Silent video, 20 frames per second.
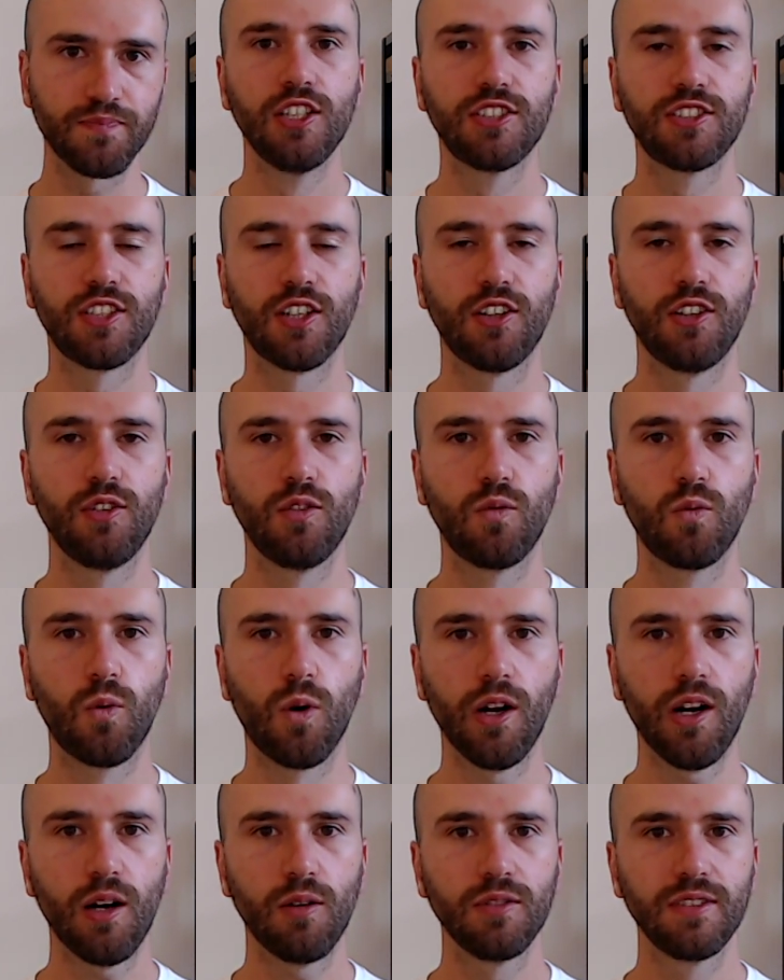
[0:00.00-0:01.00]
So
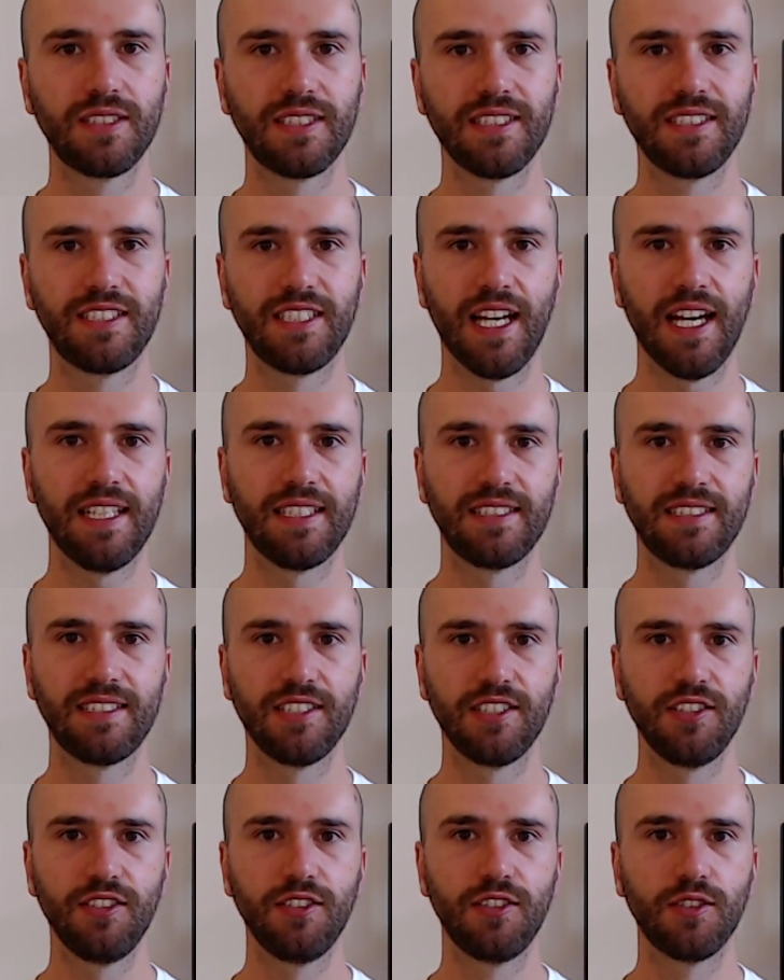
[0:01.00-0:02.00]
what I would suggest
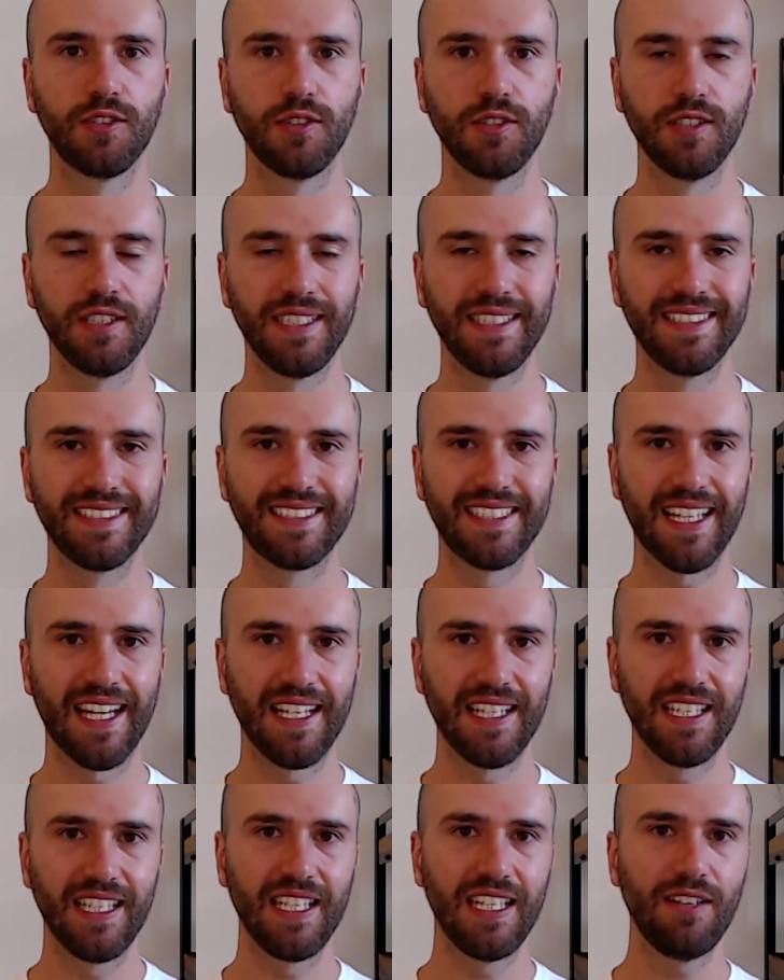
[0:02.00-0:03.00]
you do is
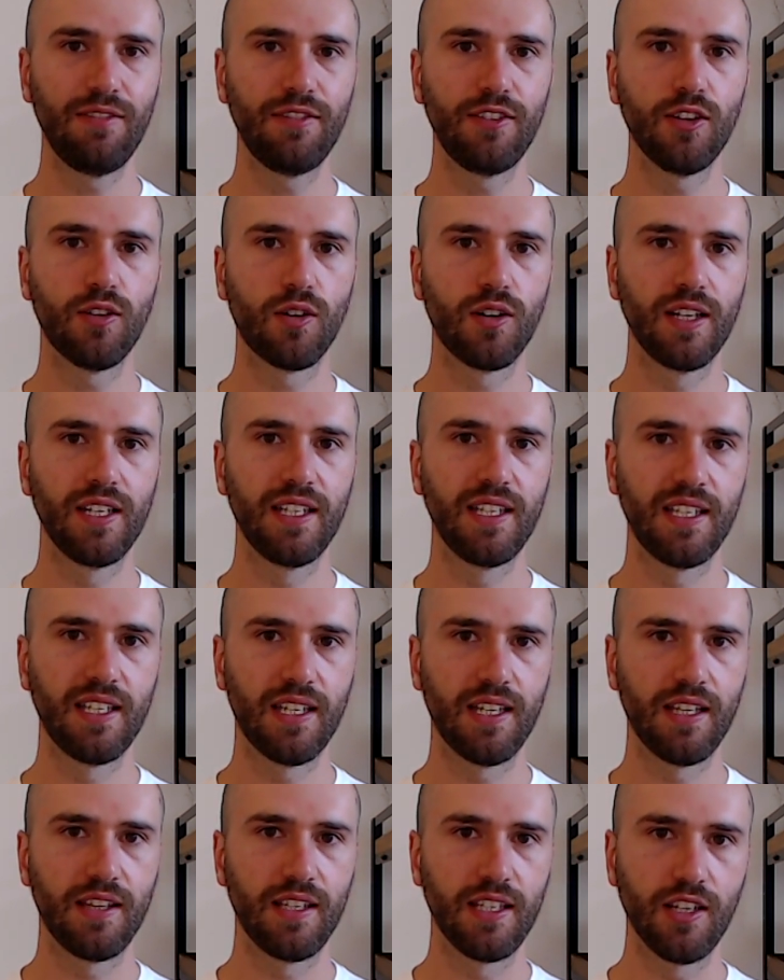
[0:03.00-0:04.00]
that if you're in
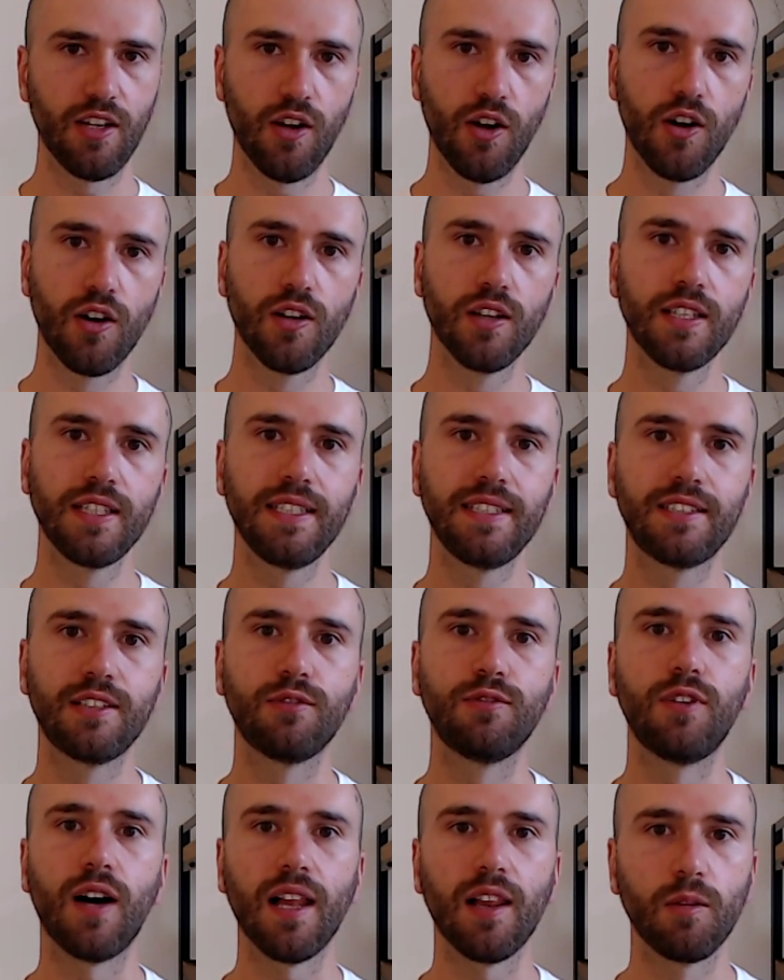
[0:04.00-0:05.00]
the early
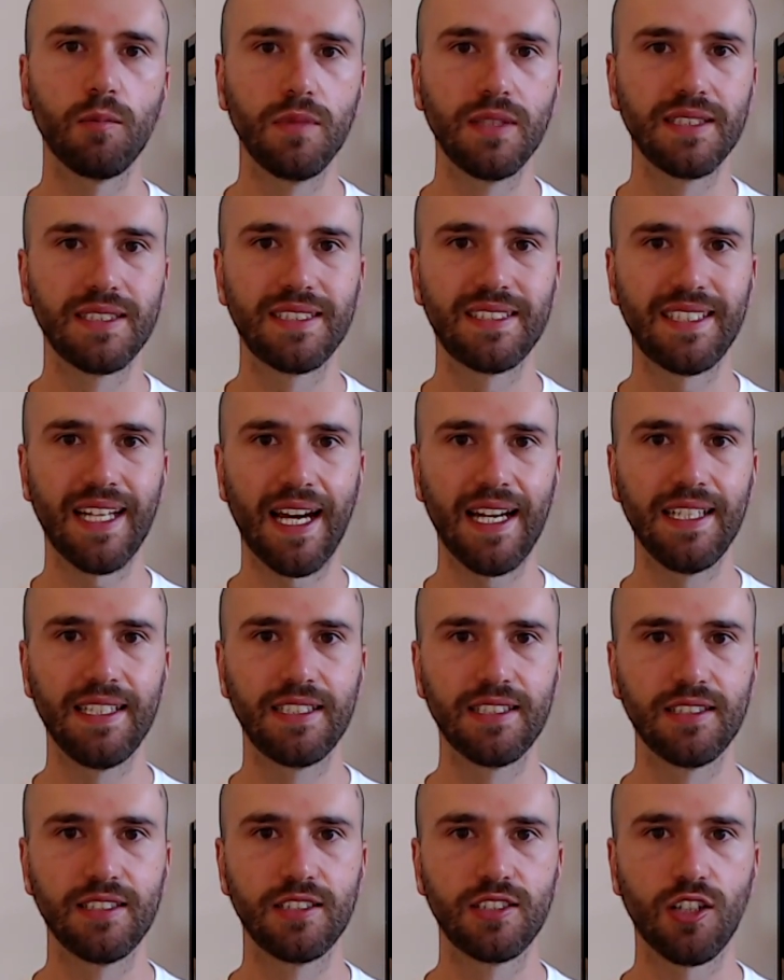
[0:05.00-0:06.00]
development
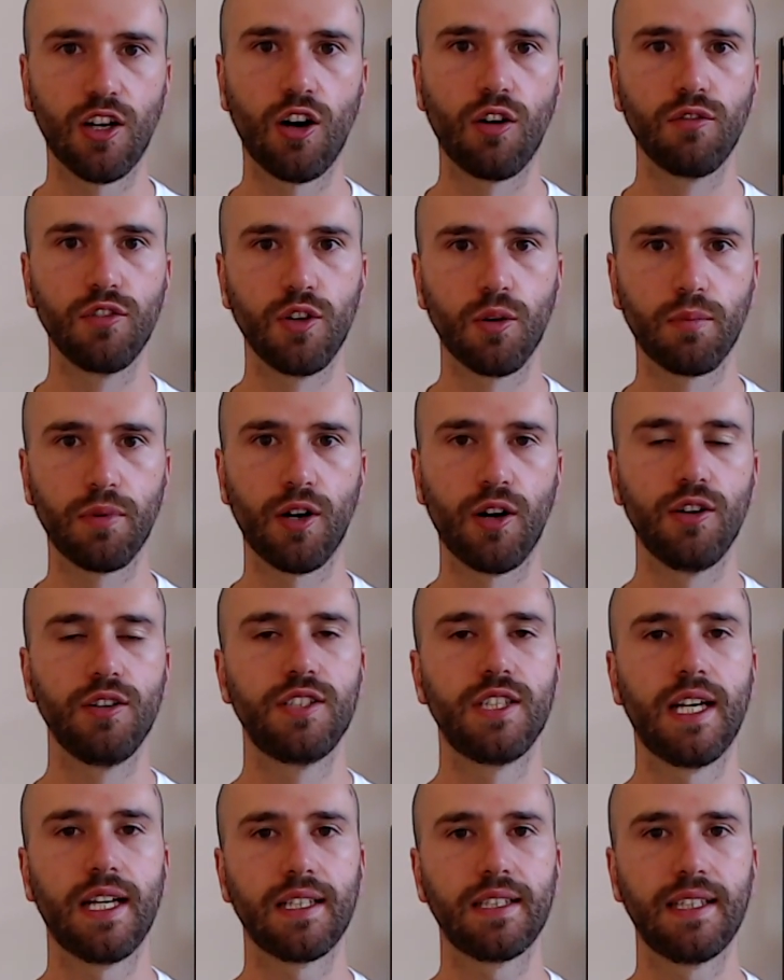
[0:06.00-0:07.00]
stages of your
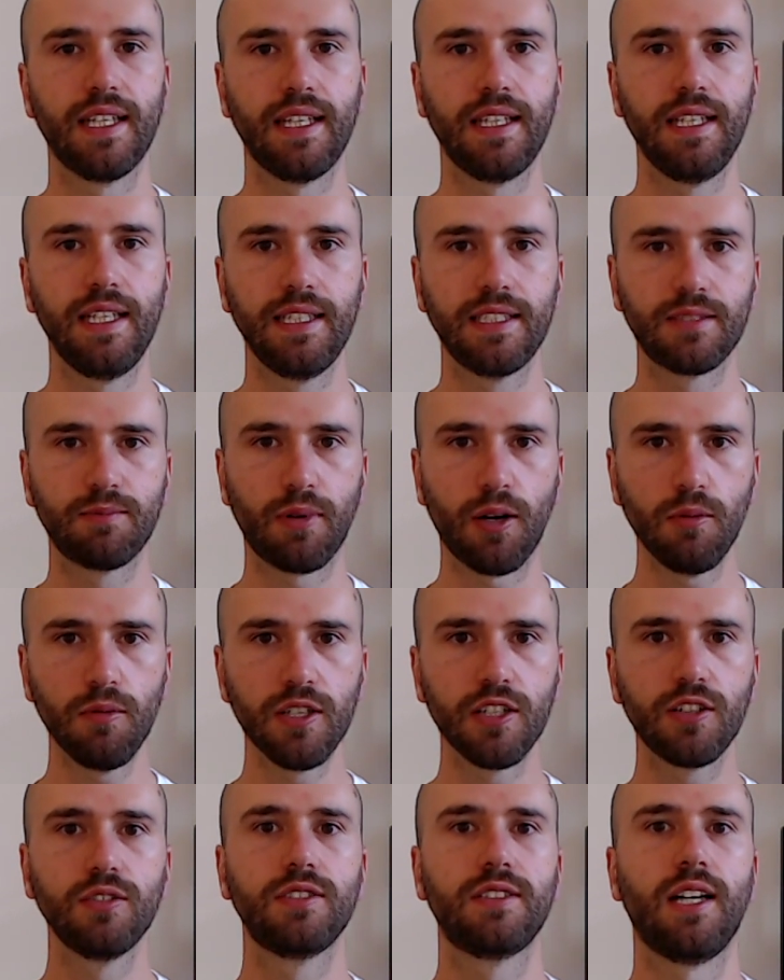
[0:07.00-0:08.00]
project, then it's probably
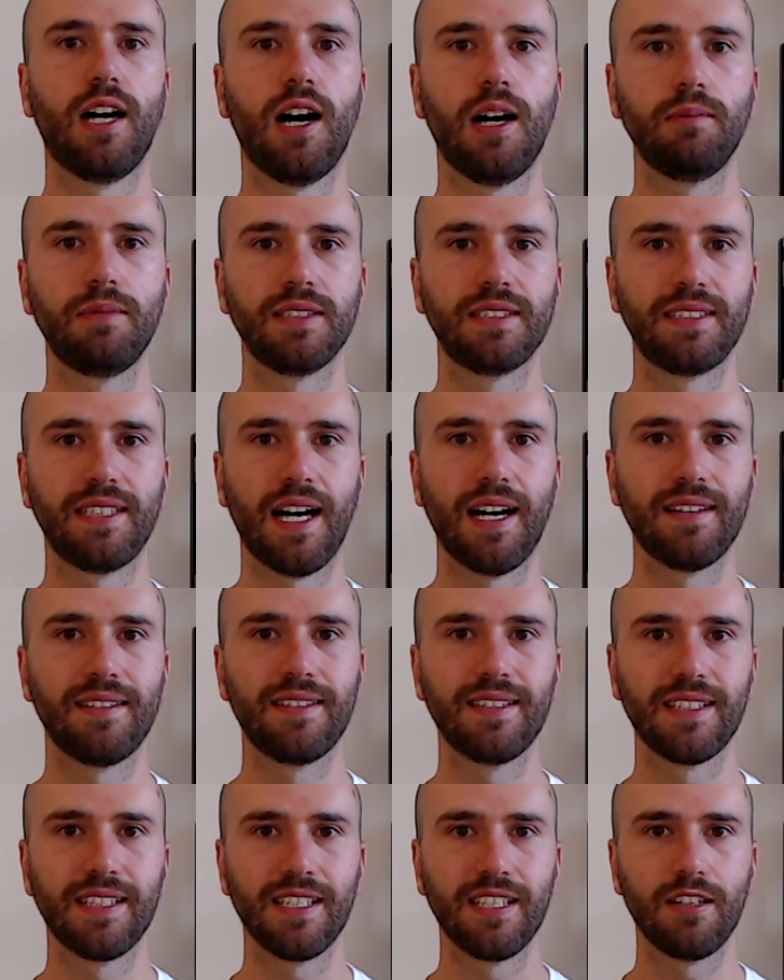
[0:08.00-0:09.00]
a good time to start
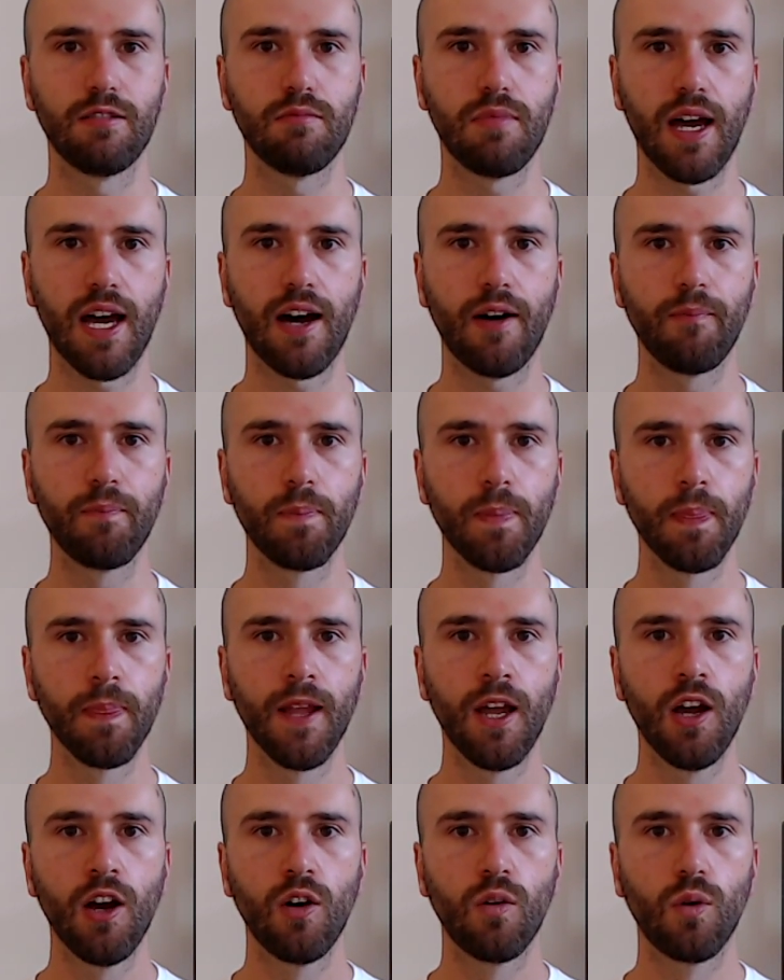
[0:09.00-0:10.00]
thinking about,
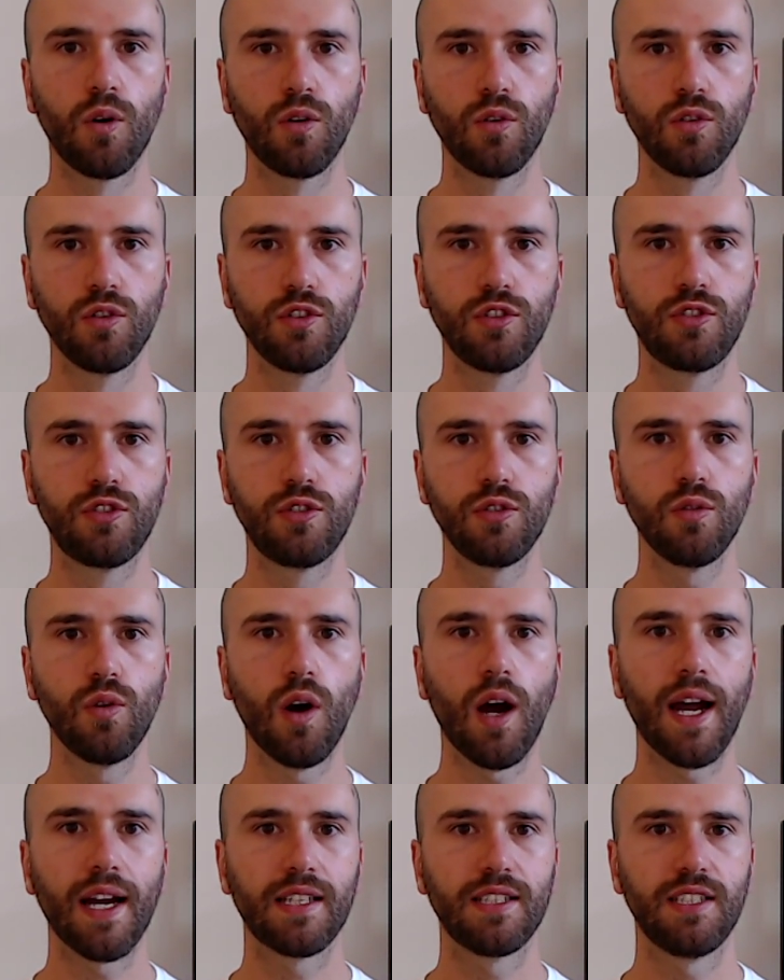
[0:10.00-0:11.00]
well, do
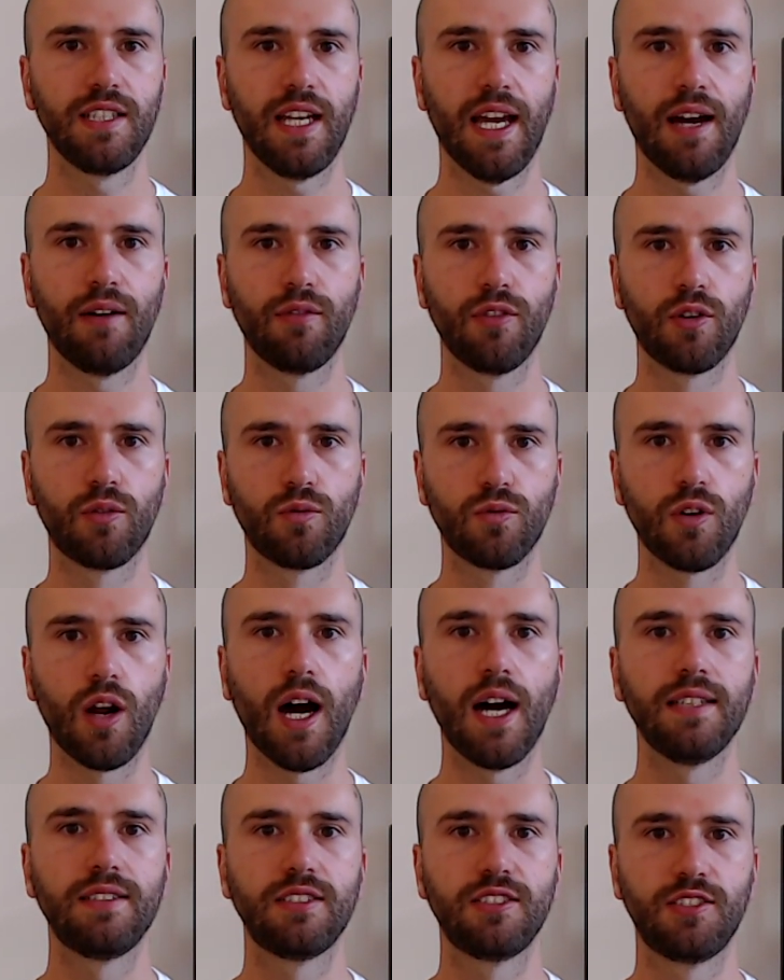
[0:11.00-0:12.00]
I actually have the
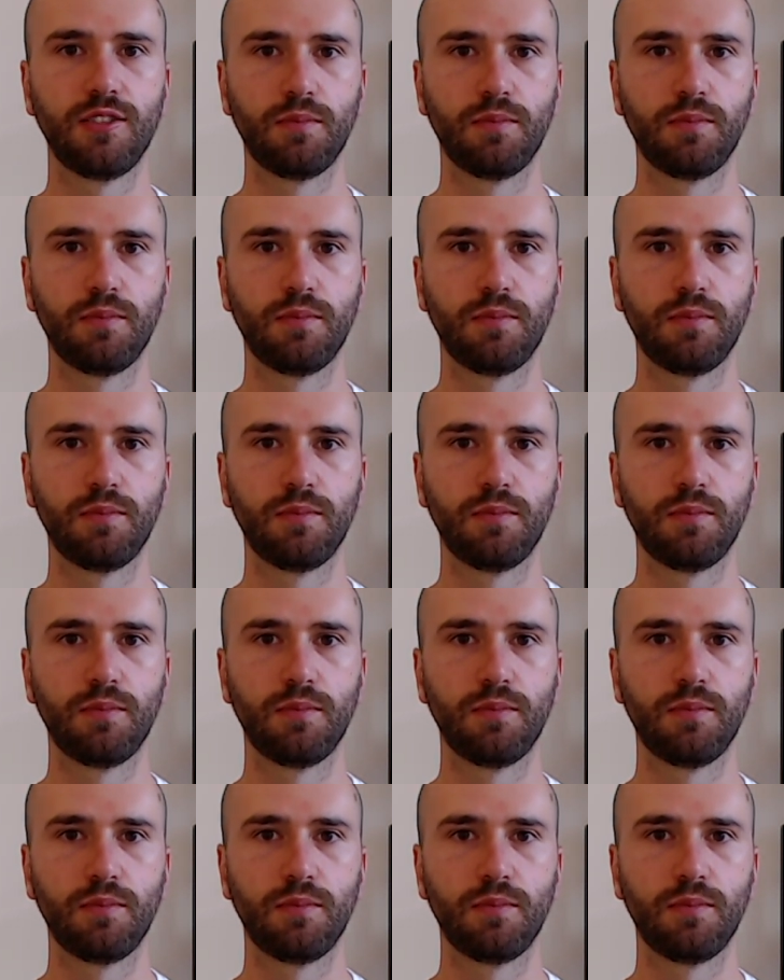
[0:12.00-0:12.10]
rights to